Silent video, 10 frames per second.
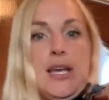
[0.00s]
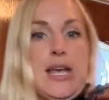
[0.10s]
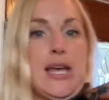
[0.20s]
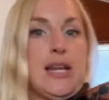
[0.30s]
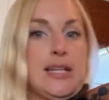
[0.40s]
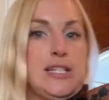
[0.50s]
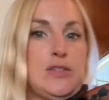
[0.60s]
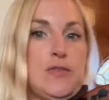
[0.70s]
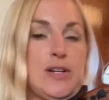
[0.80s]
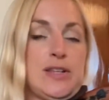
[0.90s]
And each
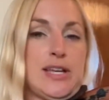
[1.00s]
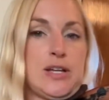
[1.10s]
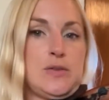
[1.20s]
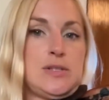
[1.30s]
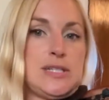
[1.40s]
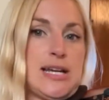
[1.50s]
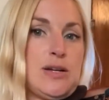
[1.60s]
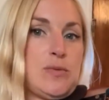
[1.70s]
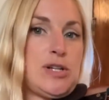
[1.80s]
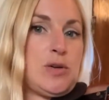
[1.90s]
finger that goes
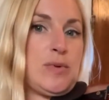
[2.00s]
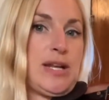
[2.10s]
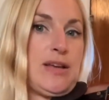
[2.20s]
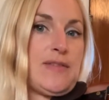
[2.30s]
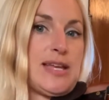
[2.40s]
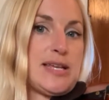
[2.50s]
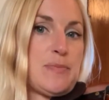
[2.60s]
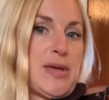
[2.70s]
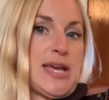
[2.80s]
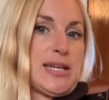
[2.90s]
down, we don't want to have any
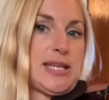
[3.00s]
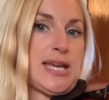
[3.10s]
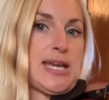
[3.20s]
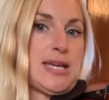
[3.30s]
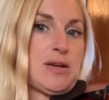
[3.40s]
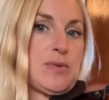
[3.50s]
pancake.